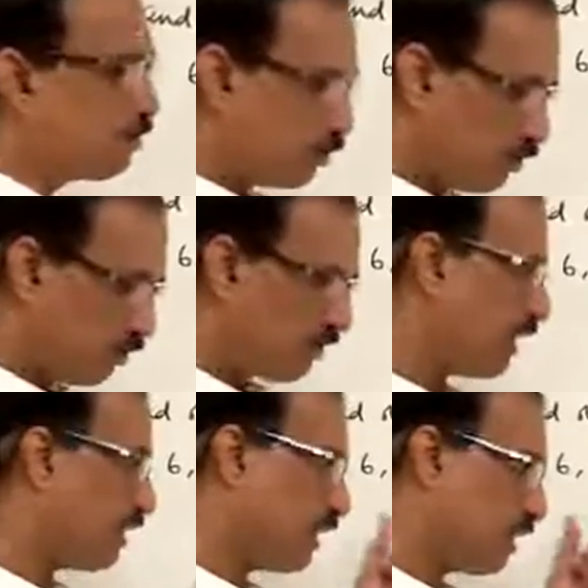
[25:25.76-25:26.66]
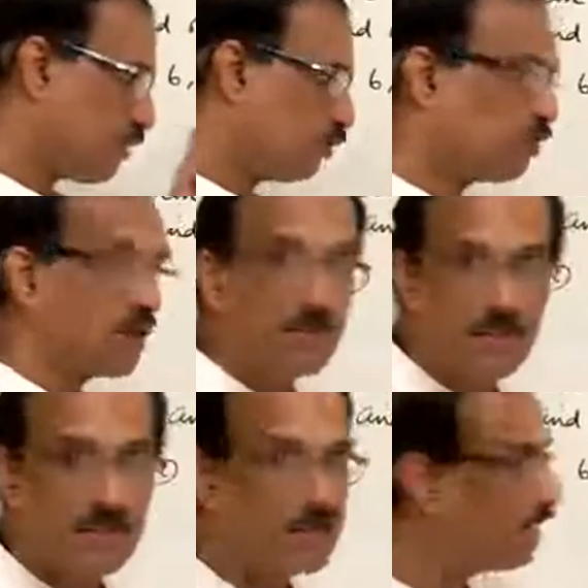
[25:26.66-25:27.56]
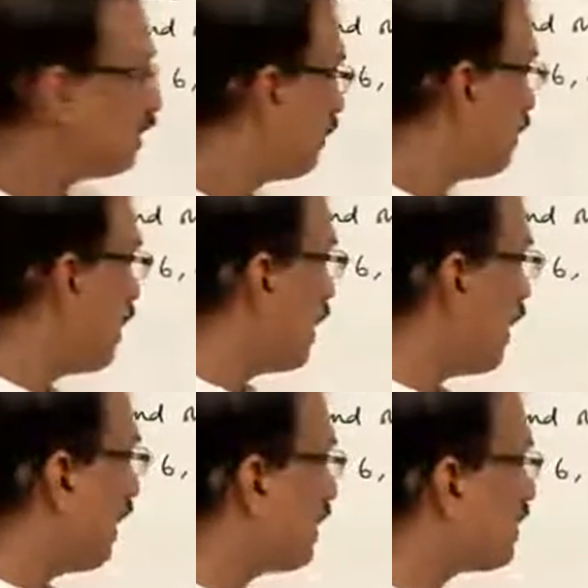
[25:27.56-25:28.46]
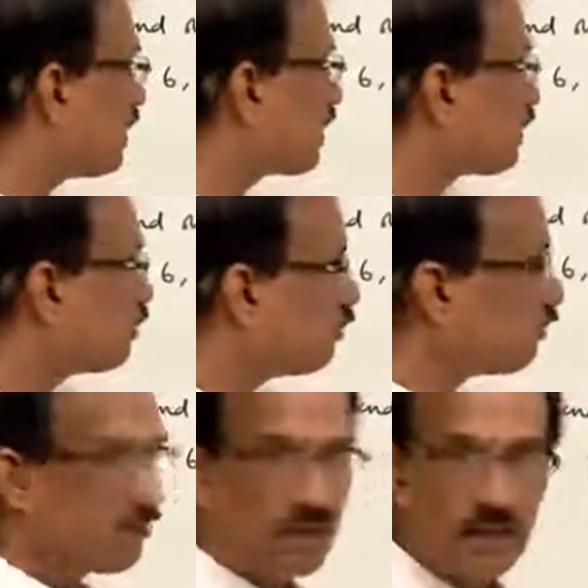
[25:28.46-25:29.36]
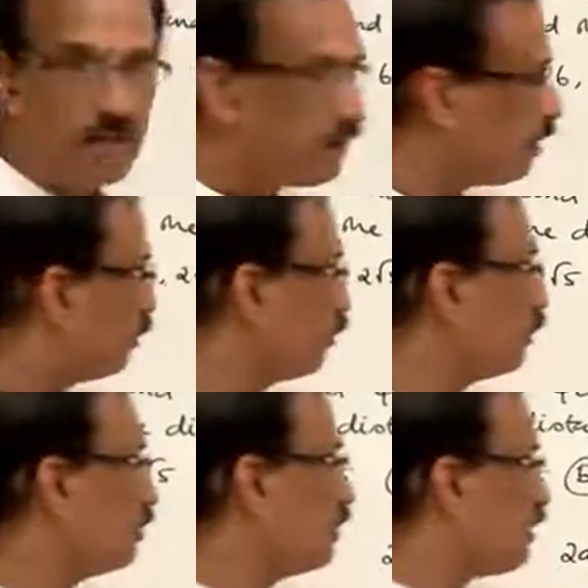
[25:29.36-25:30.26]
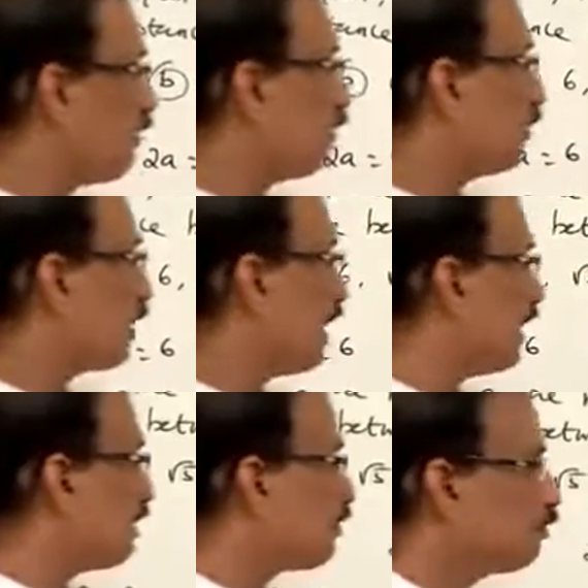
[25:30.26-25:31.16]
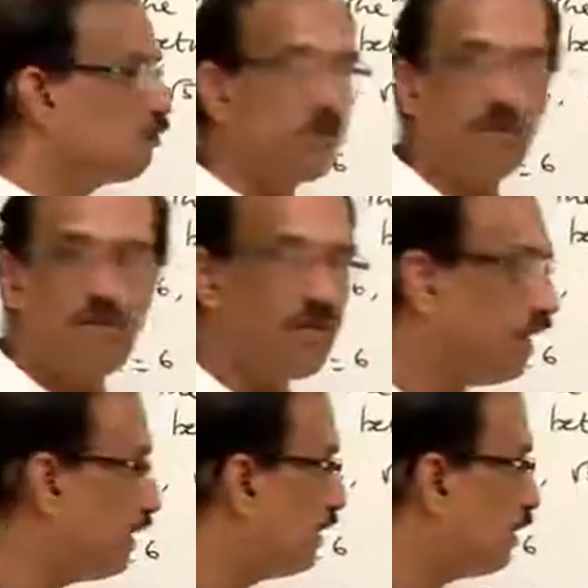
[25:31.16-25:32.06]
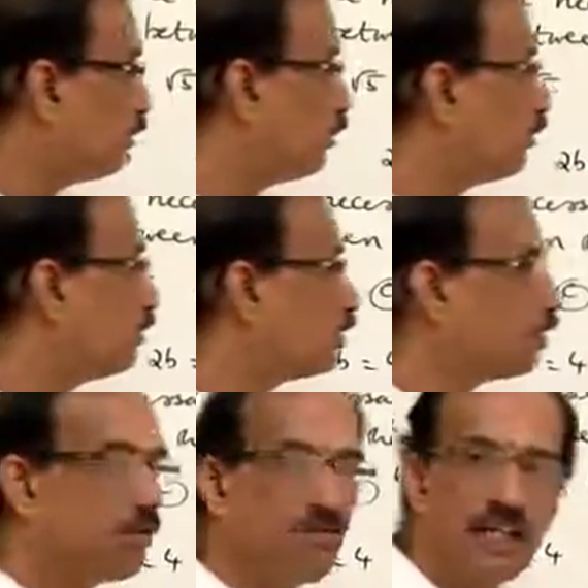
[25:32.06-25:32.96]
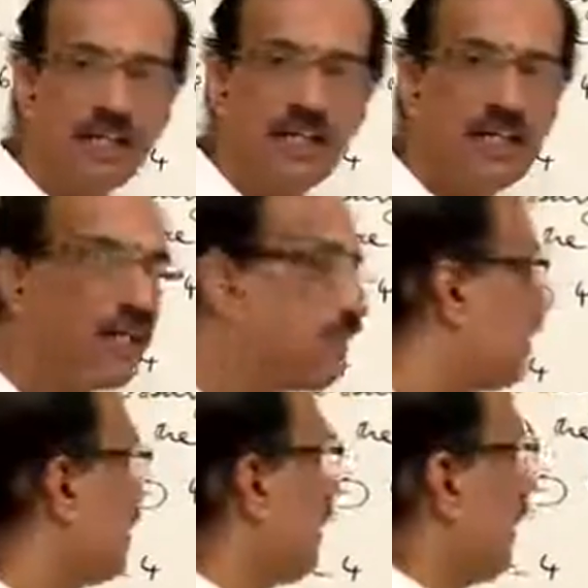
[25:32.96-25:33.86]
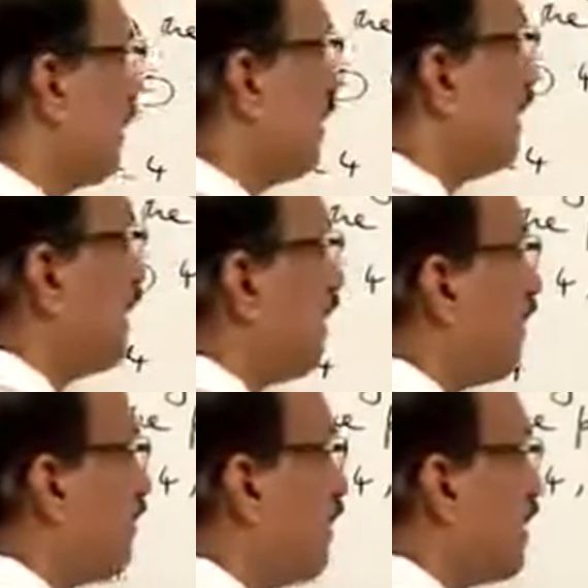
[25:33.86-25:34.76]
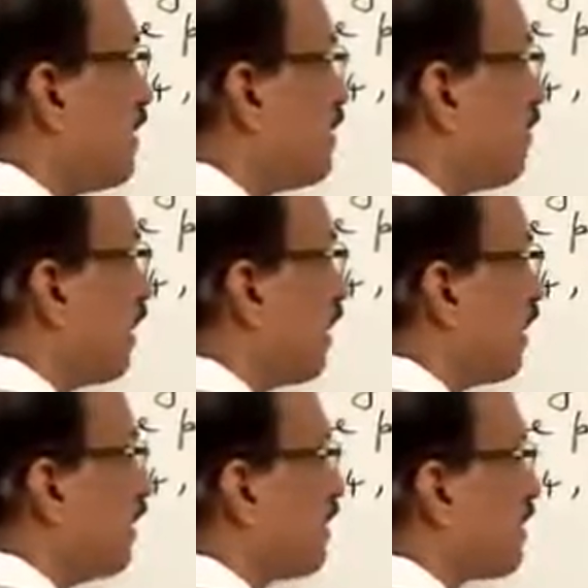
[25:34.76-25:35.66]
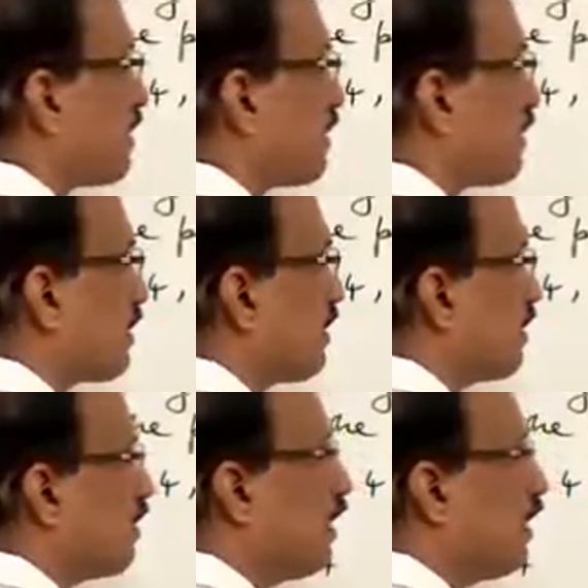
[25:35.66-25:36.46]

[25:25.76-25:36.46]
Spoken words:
5, there is no option here, and 6 root 5, no, 4 and 2 root 5, no, so we get none of these for this option.